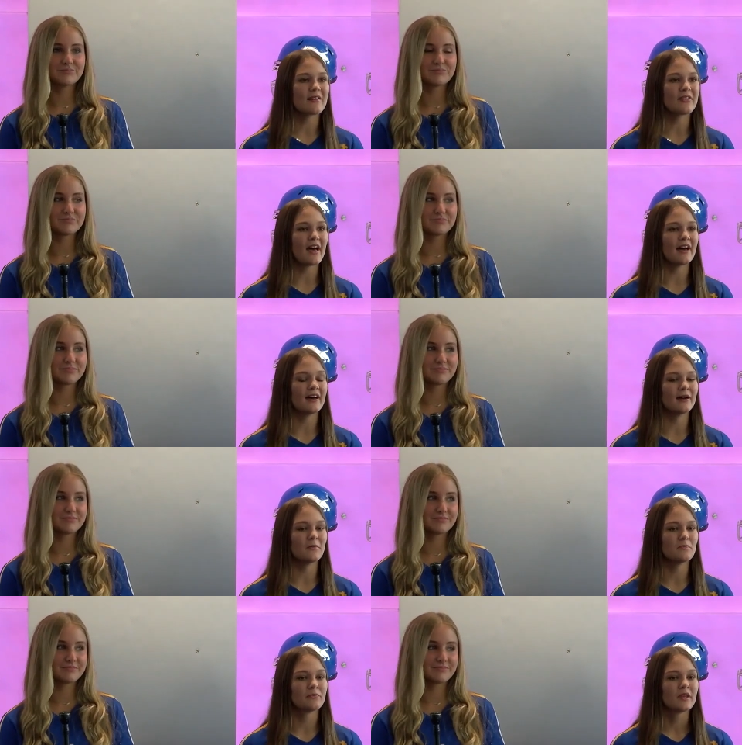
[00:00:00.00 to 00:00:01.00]
Speaker 1: have that. Um,
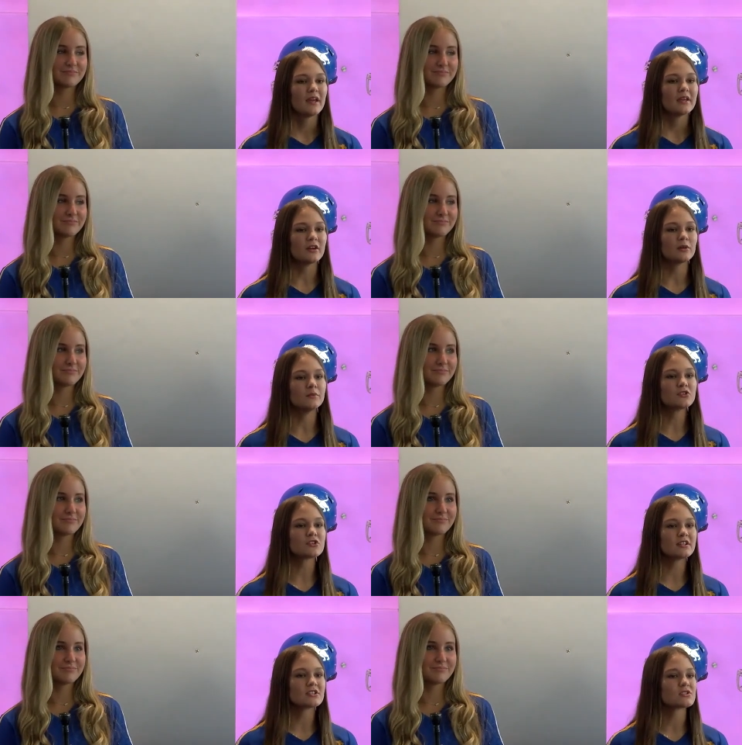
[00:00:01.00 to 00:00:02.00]
you know,
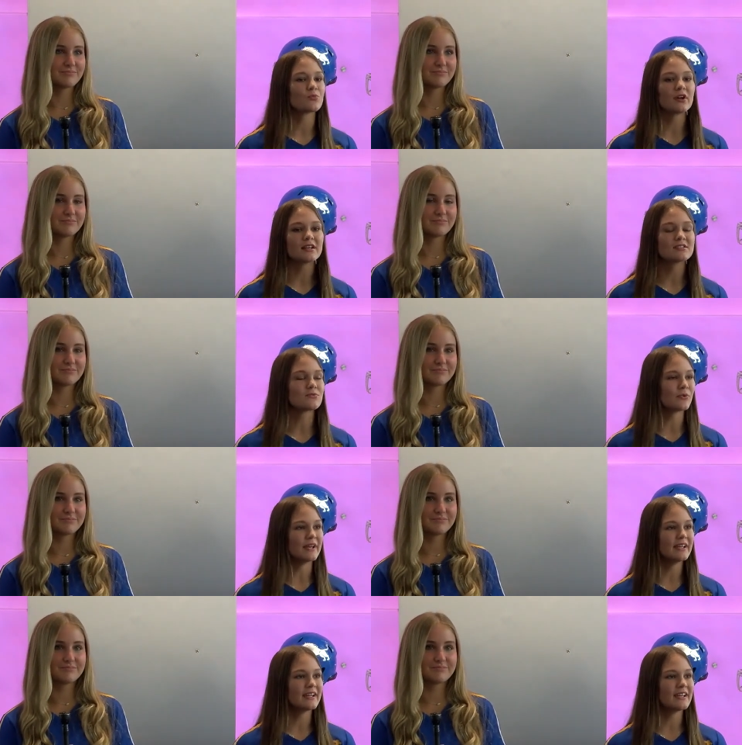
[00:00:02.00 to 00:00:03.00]
mutually just wanting to
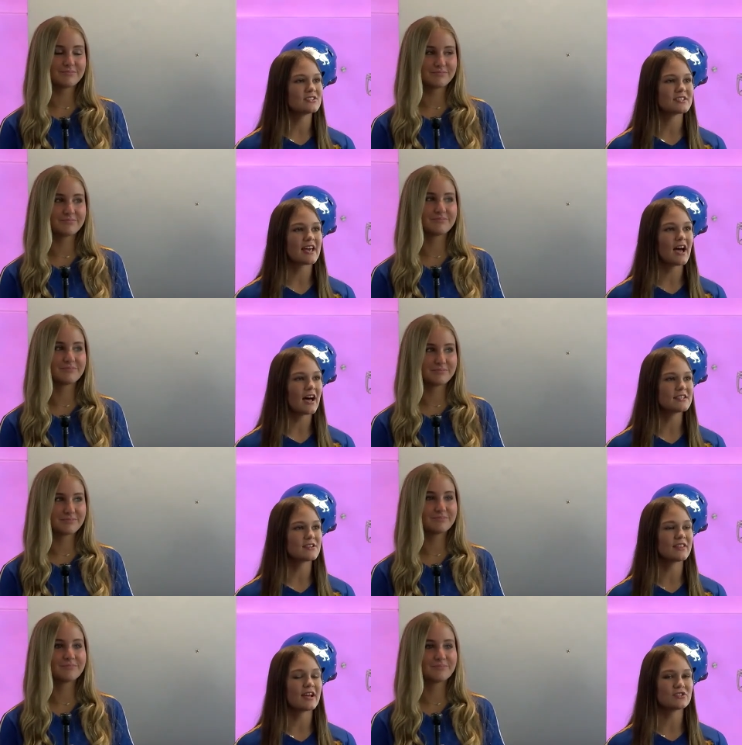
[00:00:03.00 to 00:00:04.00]
win and just that
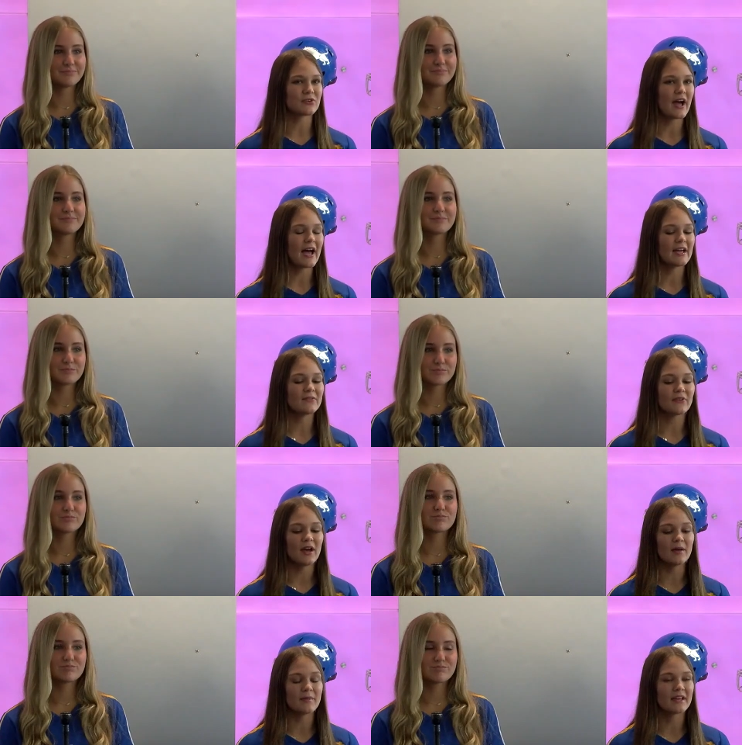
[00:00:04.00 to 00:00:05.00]
hustle, that drive
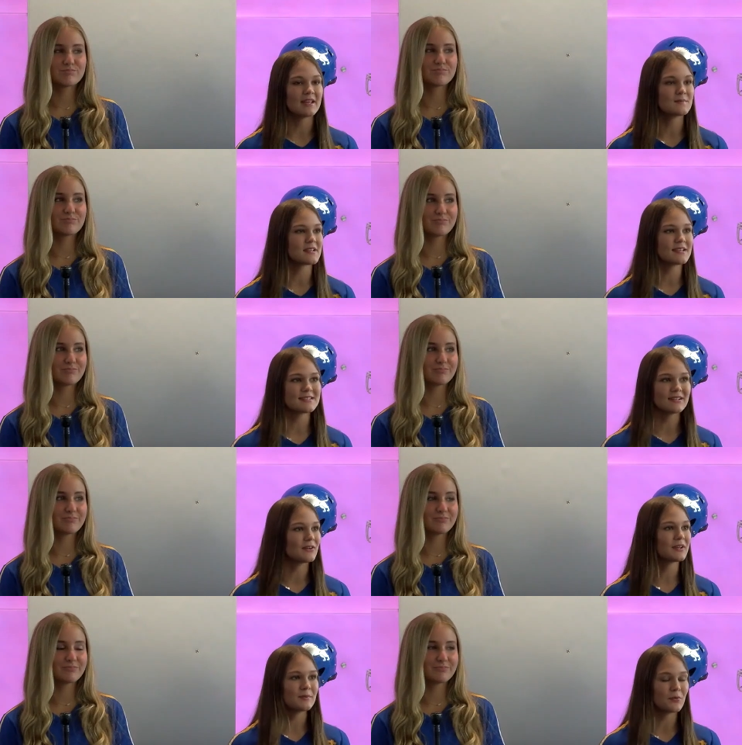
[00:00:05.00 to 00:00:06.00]
um, that keeps us, you know,
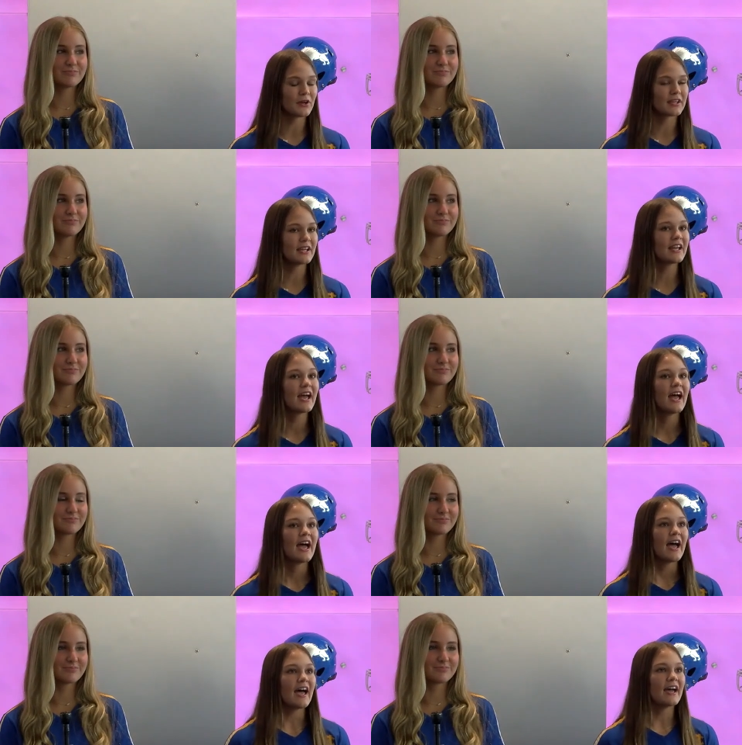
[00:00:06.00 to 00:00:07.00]
keep working.
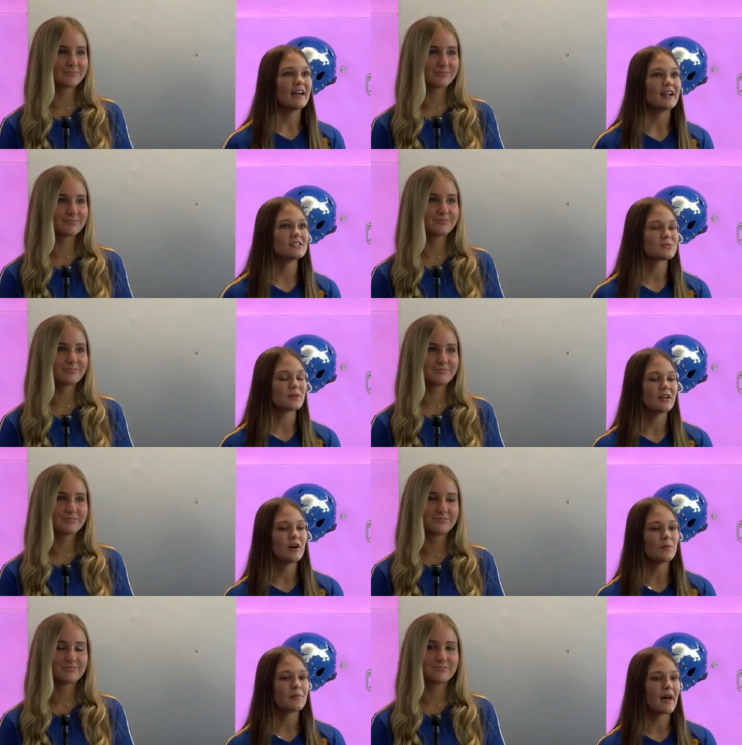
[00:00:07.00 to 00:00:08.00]
And I just really
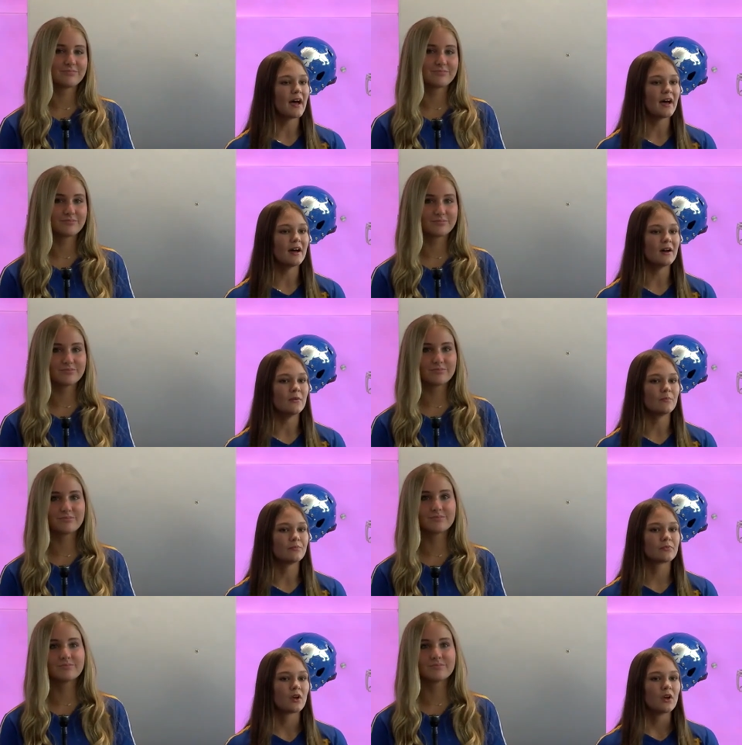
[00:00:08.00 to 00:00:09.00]
hope that um,
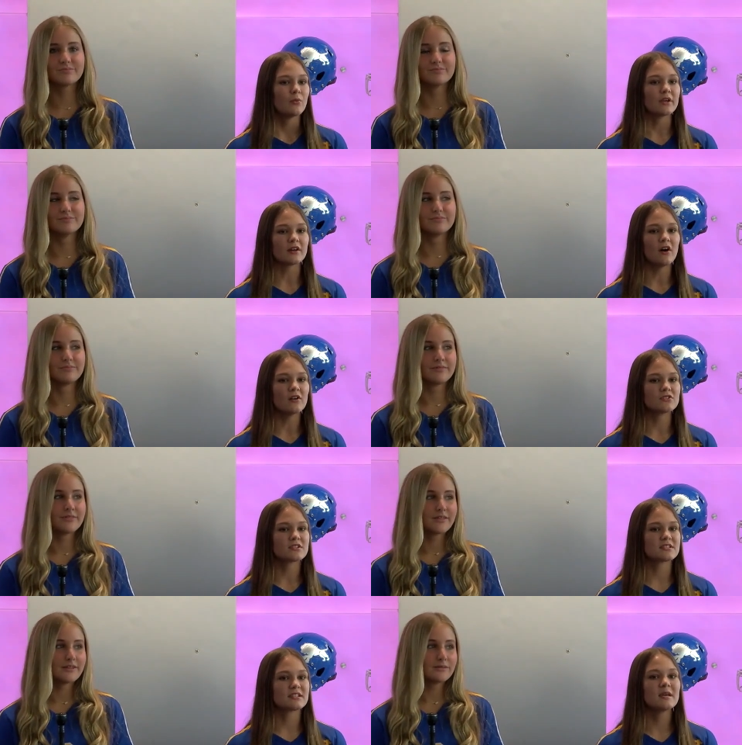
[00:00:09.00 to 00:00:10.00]
we can all
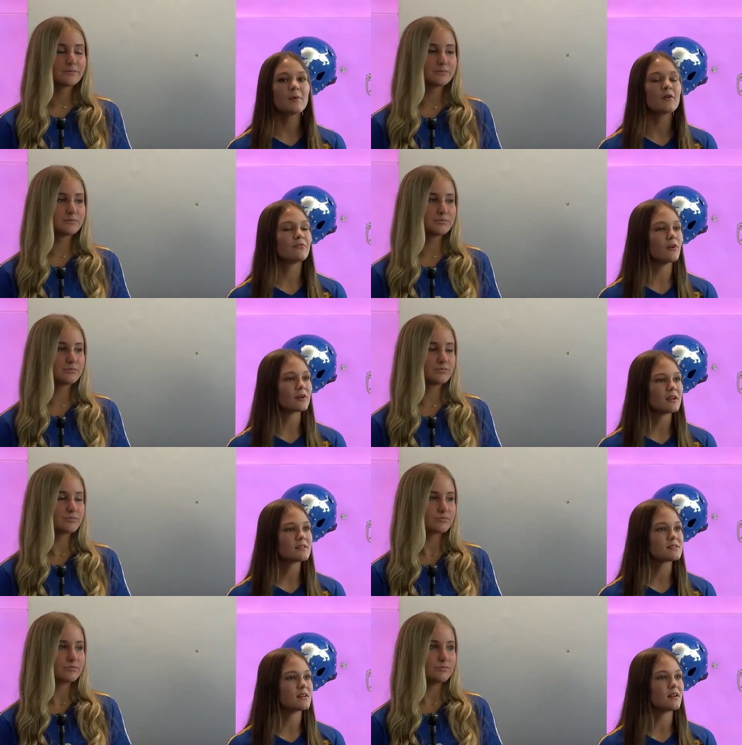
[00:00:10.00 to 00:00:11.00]
just keep our
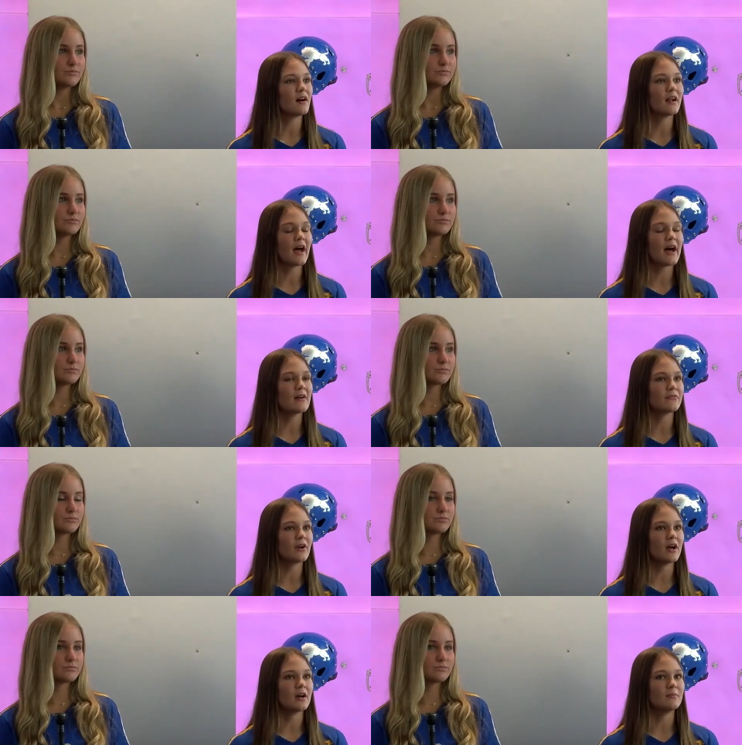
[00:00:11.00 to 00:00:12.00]
focus and not have
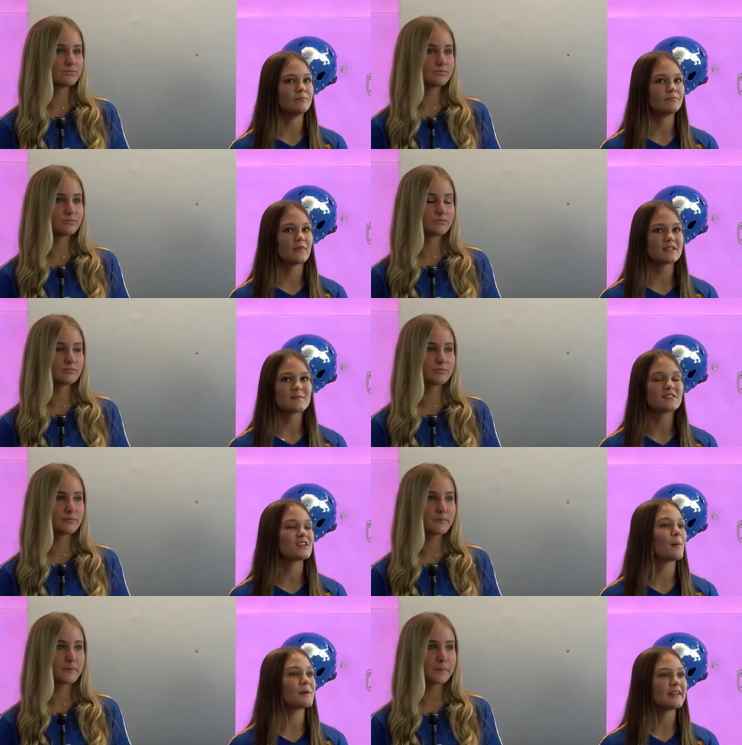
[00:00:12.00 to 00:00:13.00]
um, as much
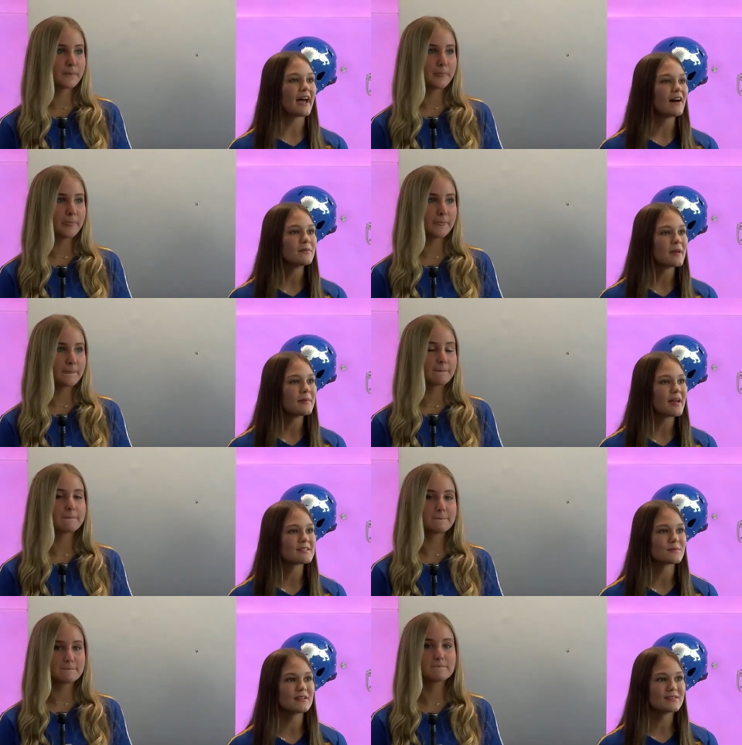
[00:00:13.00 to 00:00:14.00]
up and down maybe
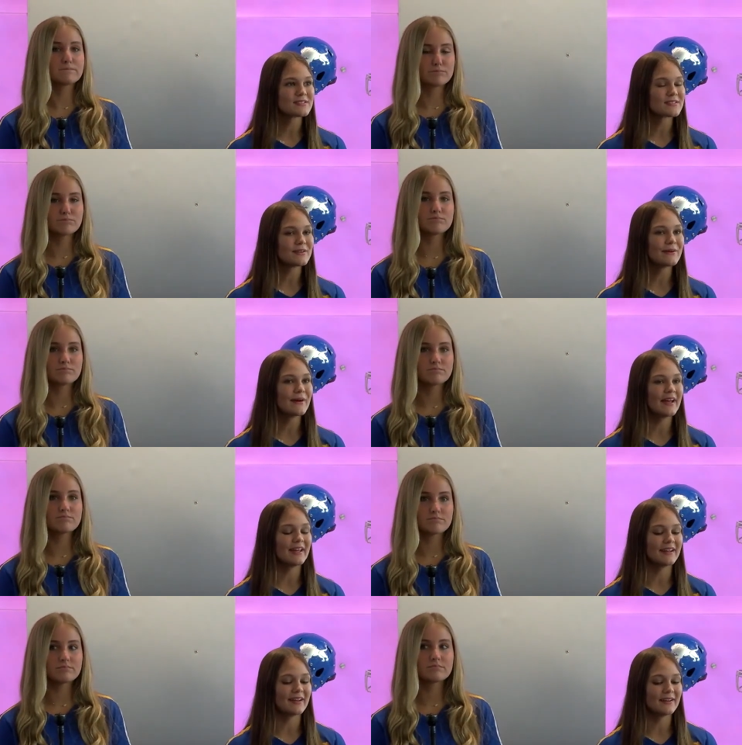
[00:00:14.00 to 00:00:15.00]
as we used to,
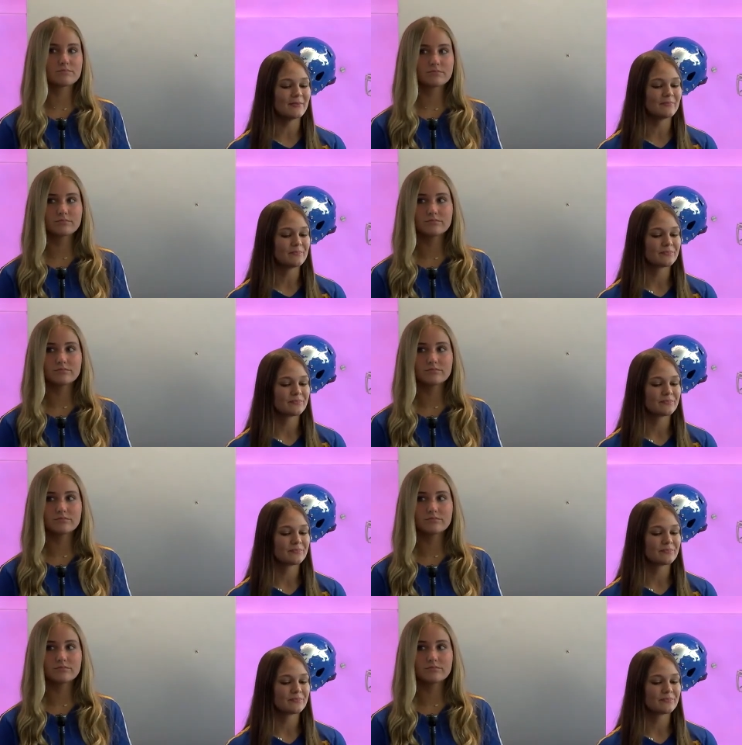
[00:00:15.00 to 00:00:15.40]
and um,